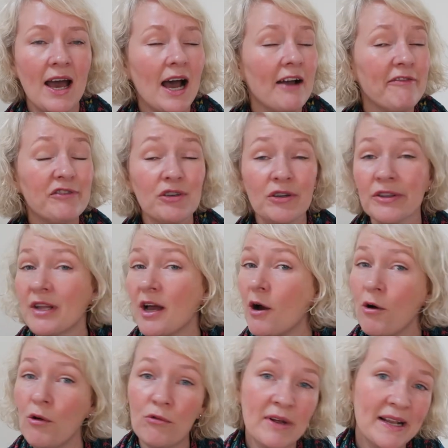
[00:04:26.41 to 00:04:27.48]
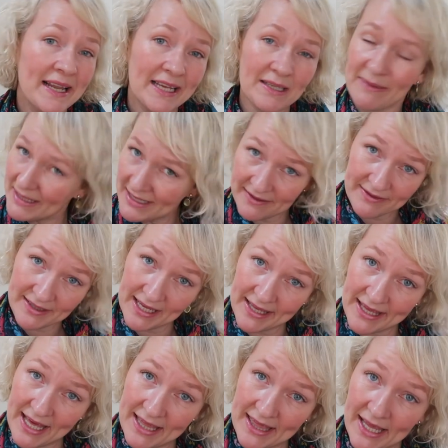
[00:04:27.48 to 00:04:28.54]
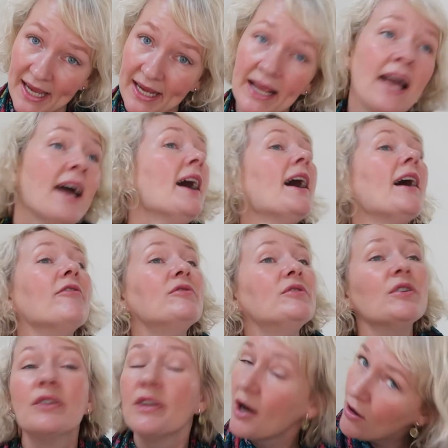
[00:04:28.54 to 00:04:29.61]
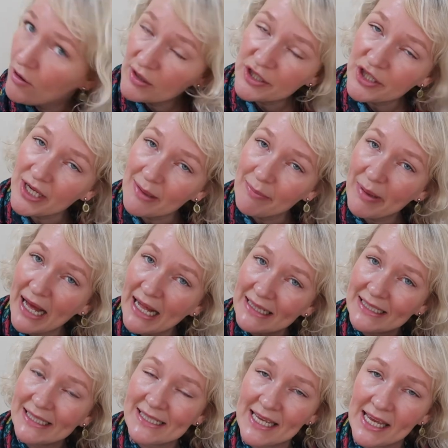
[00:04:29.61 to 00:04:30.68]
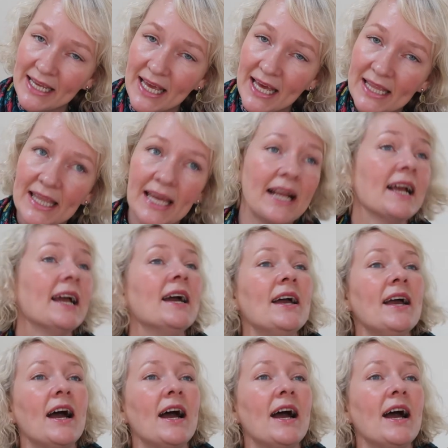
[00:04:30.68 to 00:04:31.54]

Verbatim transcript: I've done the whole really expensive skincare thing. I've done the whole cheap Aldi skincare thing.